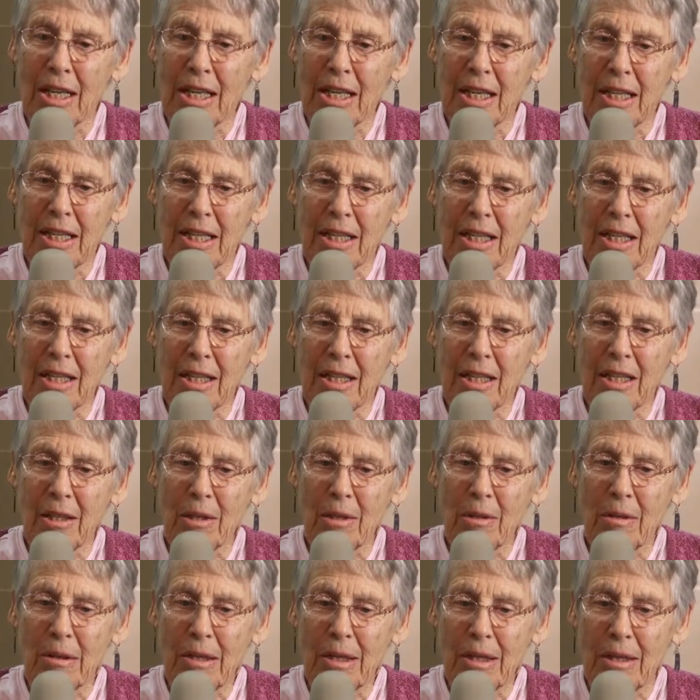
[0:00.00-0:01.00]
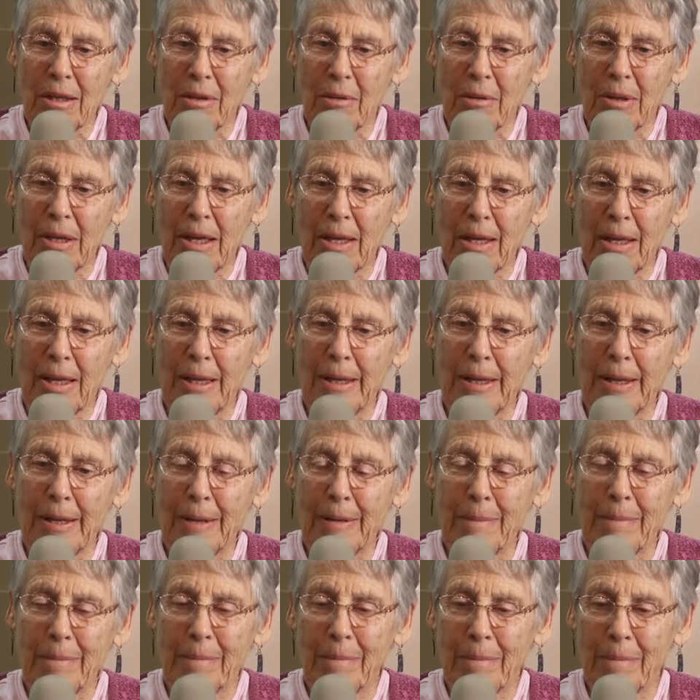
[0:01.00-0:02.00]
until,
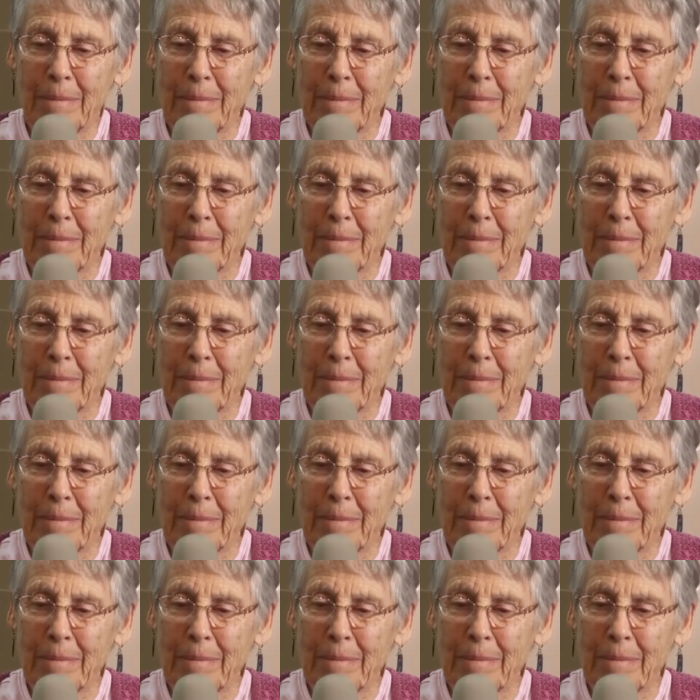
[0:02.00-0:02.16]
um,